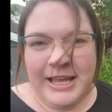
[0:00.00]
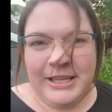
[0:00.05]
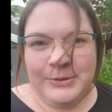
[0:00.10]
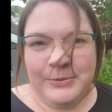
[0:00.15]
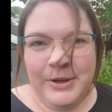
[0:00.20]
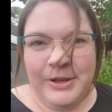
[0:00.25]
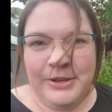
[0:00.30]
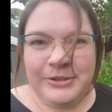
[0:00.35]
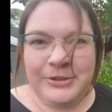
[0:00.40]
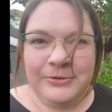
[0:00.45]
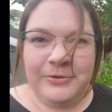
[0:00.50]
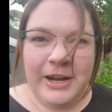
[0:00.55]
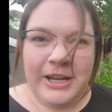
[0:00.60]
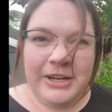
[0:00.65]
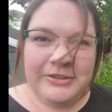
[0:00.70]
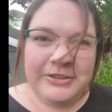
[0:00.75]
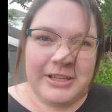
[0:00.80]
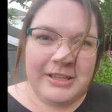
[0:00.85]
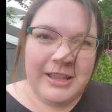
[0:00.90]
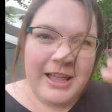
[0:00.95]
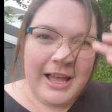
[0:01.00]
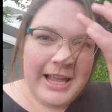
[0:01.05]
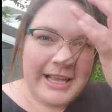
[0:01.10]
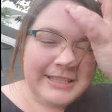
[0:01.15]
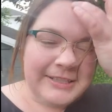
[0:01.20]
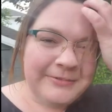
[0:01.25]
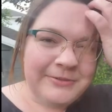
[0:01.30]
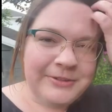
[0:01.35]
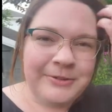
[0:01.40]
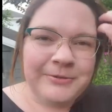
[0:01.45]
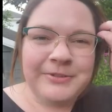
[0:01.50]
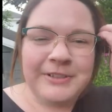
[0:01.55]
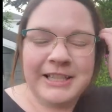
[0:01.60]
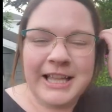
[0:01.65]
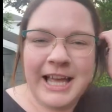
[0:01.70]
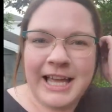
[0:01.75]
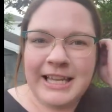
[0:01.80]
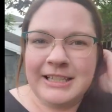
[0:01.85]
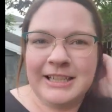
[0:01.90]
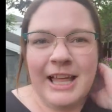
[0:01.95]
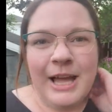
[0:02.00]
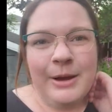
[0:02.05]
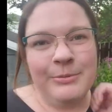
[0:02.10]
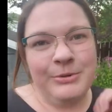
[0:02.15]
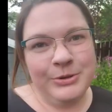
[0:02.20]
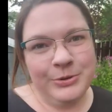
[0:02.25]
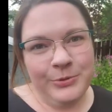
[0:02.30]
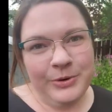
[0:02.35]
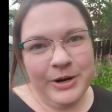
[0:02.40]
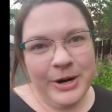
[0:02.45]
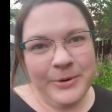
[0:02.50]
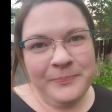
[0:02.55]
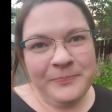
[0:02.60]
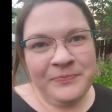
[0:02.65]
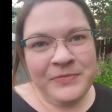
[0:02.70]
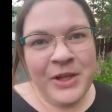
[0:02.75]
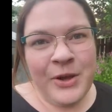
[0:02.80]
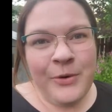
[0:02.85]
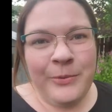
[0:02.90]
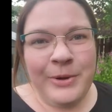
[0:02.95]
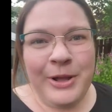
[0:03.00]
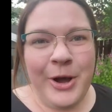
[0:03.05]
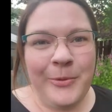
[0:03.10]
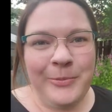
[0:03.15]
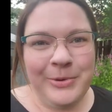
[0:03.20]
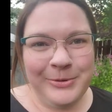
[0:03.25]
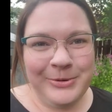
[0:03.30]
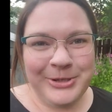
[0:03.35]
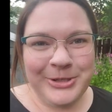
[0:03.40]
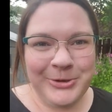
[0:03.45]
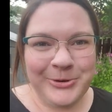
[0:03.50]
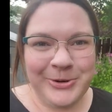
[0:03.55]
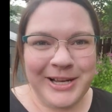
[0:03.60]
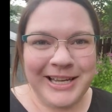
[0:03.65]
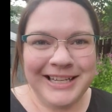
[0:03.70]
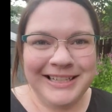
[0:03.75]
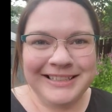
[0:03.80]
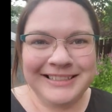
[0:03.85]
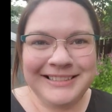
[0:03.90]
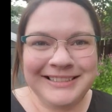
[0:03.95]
as well as the Writers Alliance of Newfoundland and Labrador. We hope you enjoy.